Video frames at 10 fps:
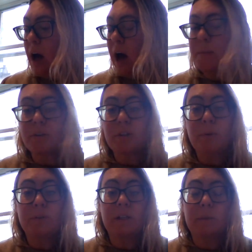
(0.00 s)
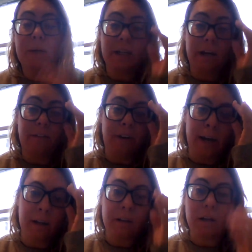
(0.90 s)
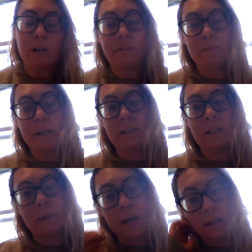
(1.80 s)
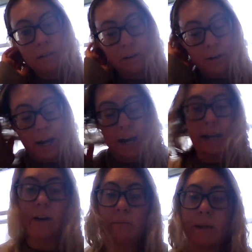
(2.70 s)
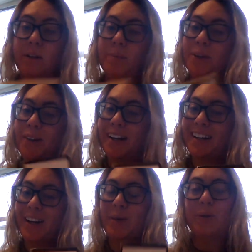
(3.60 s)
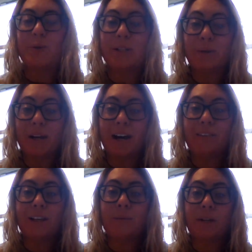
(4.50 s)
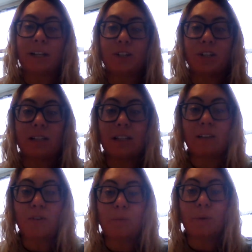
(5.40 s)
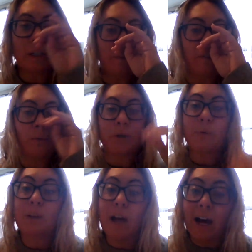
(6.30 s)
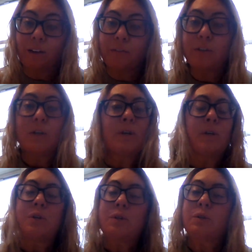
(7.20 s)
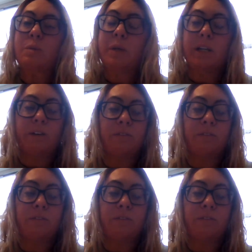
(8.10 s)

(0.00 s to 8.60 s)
I'm also posting a PDF file of Mice and Men. All right, I have my little book right here, but you guys don't have it. We didn't get a chance to give you the books before you left, so the PDF